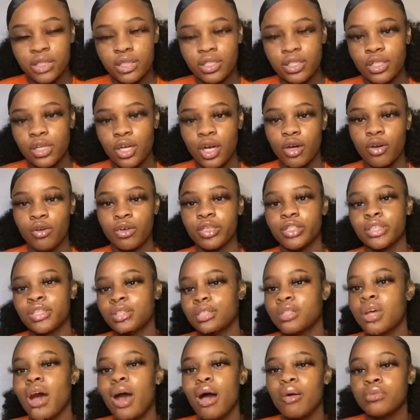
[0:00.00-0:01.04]
you know, because
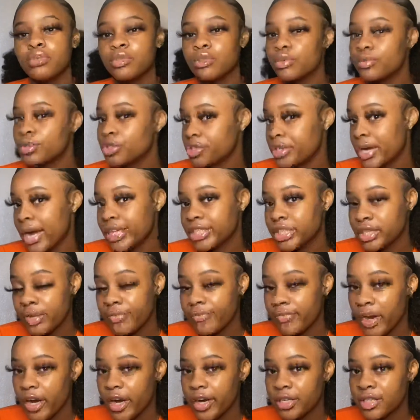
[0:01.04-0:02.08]
I was cool with Trash at
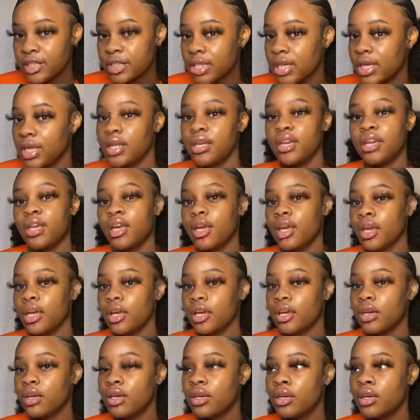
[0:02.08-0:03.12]
first, and then